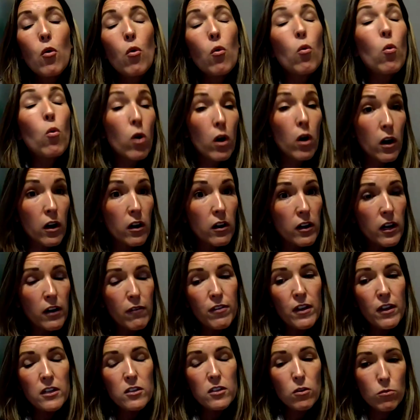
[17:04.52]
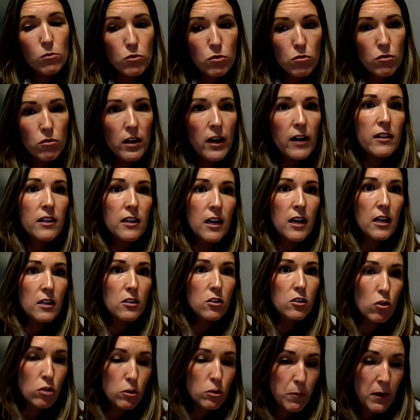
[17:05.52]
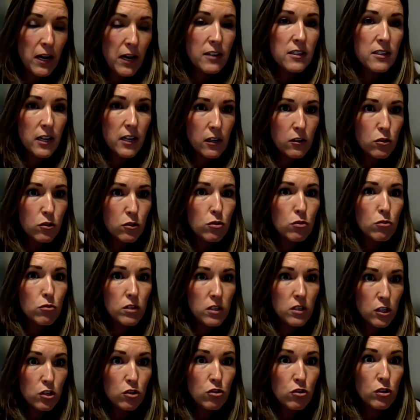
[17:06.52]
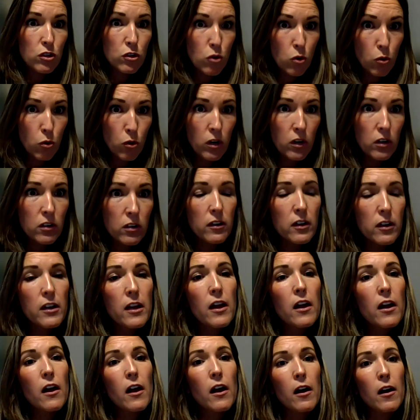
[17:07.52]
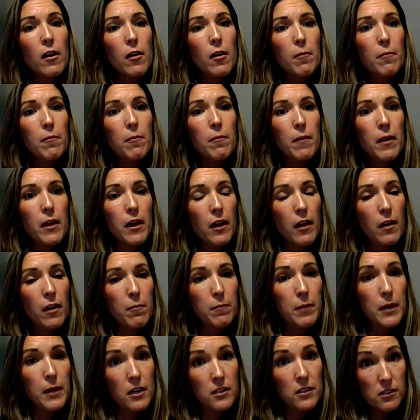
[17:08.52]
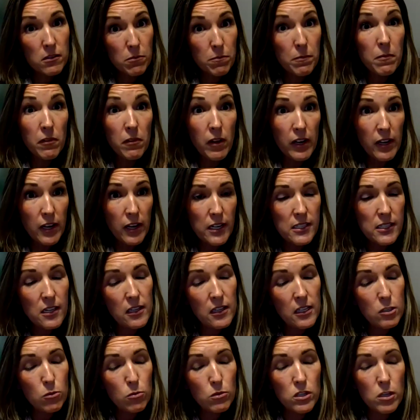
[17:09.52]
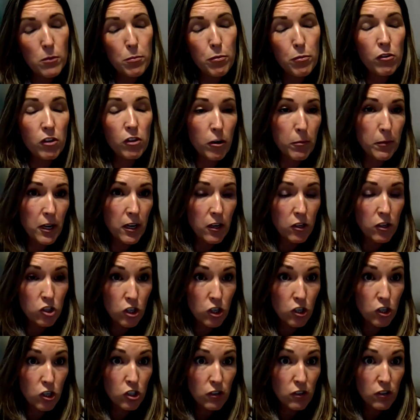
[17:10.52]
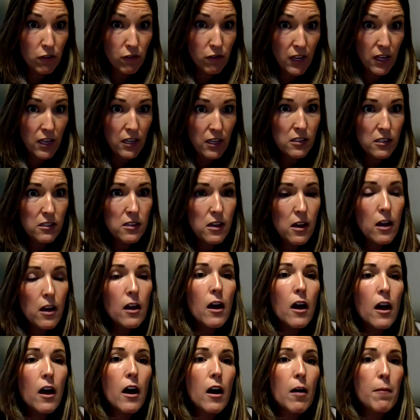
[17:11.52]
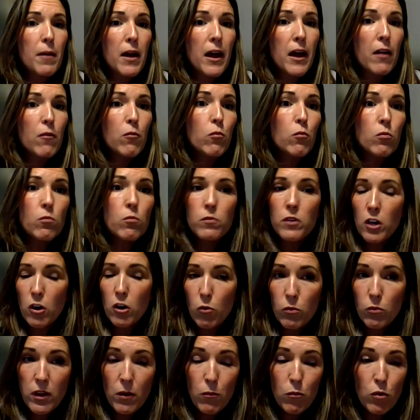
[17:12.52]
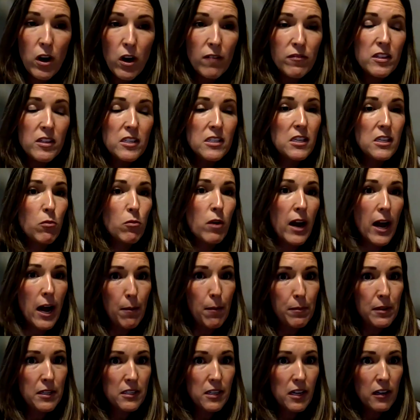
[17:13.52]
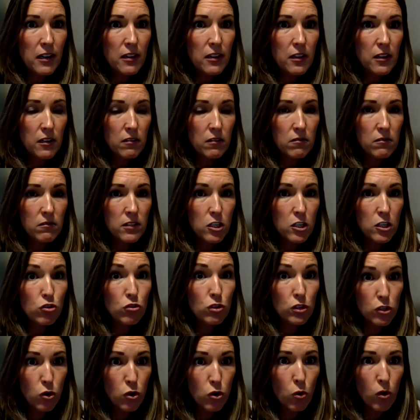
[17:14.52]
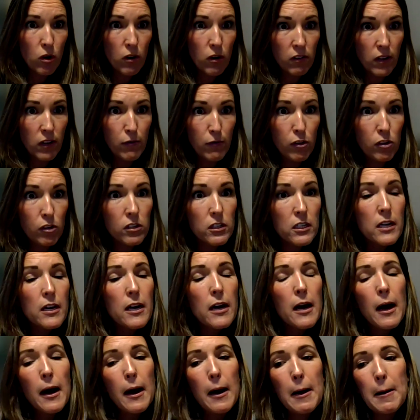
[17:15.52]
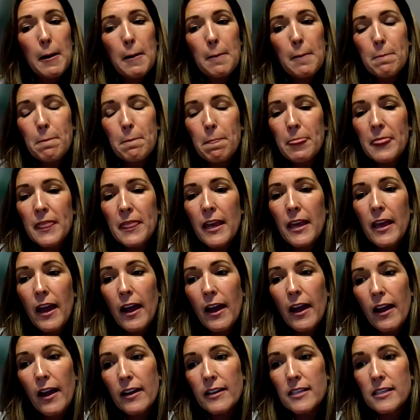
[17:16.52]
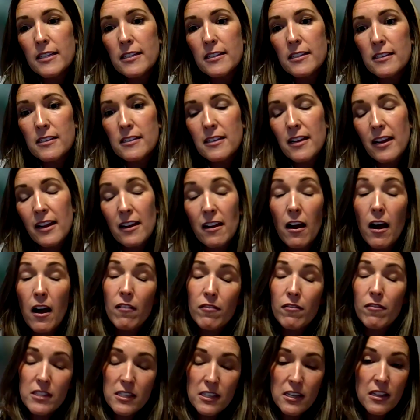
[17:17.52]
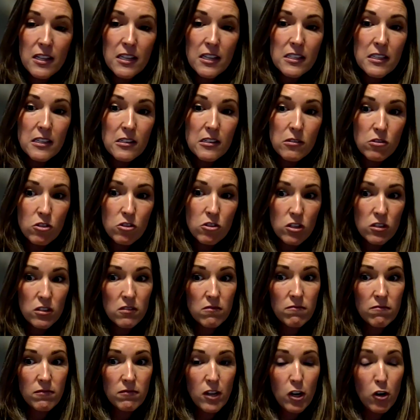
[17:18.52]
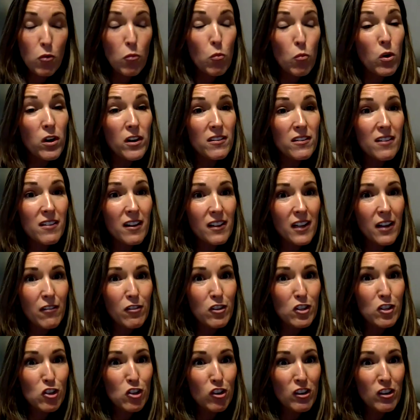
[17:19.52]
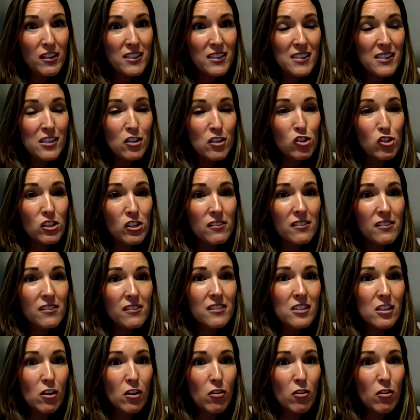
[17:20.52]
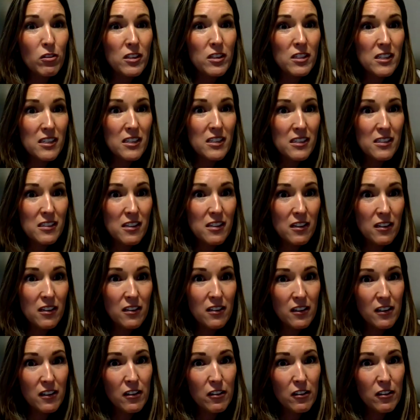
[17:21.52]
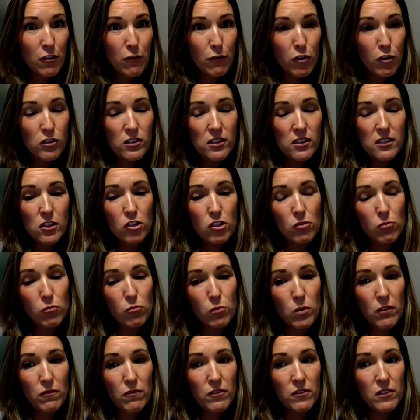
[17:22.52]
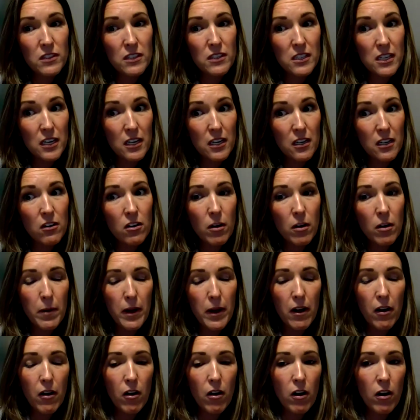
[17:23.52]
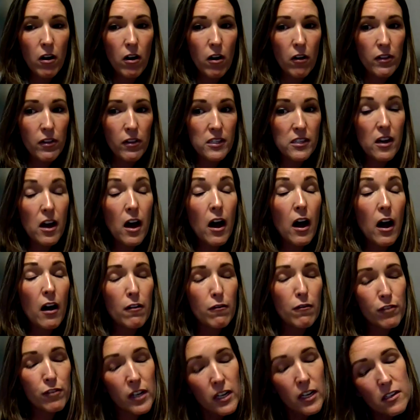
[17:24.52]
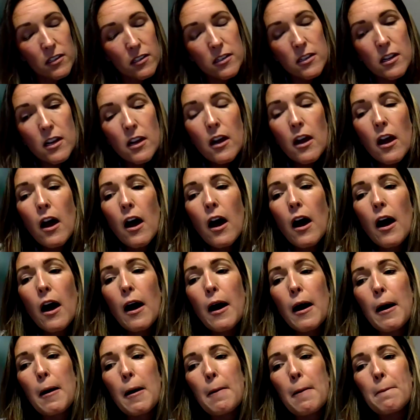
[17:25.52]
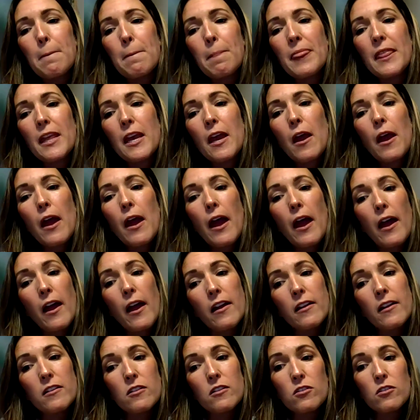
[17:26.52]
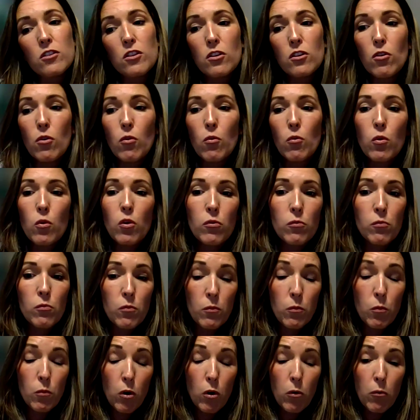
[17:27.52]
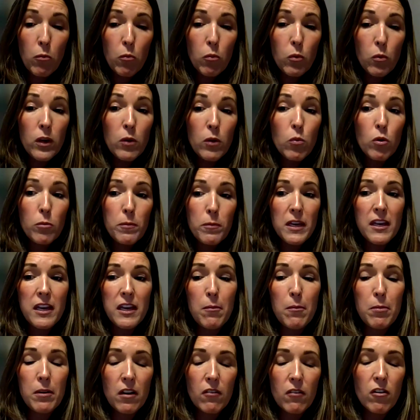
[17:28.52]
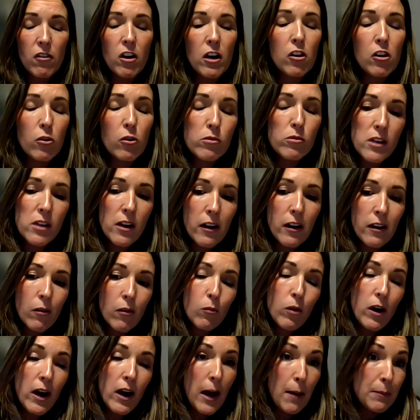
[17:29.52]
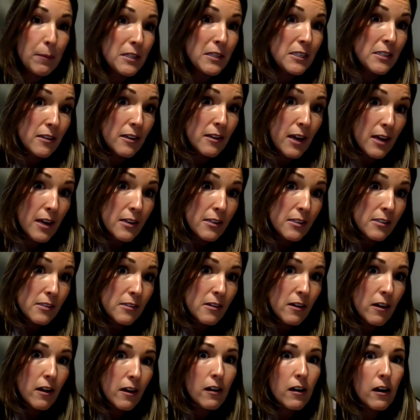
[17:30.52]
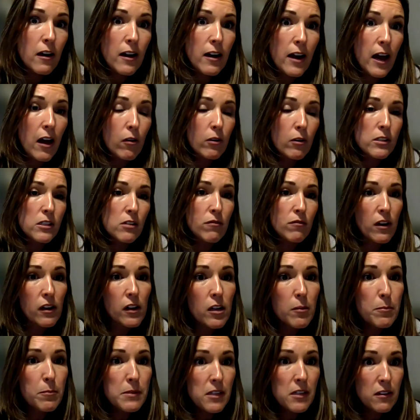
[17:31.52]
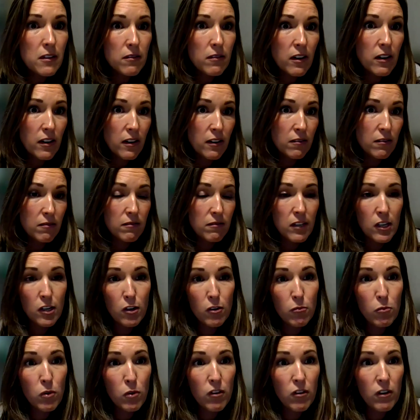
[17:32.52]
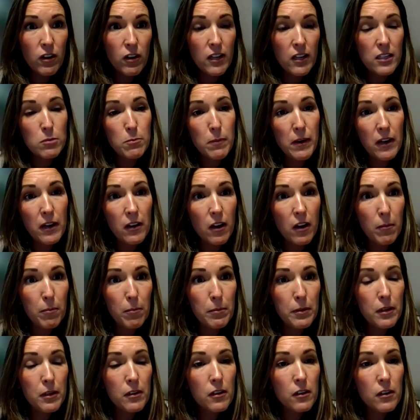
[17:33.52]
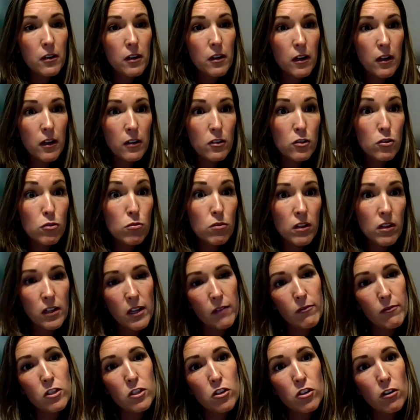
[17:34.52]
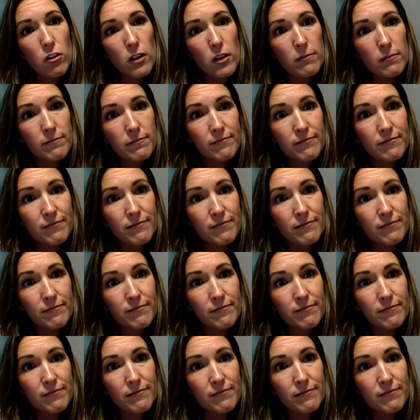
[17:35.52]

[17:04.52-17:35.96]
Or if they don't do that, the case goes back down to the district court. And because, like I said, this was the preliminary injunction phase. And then we'll have to see what happens at the district court level. And obviously this is just, one 11th Circuit decision. So this is the first decision we've seen about this conflict. And we will be keeping a very close eye on what happens in the case and how it develops and whether it gets back up to the 11th Circuit.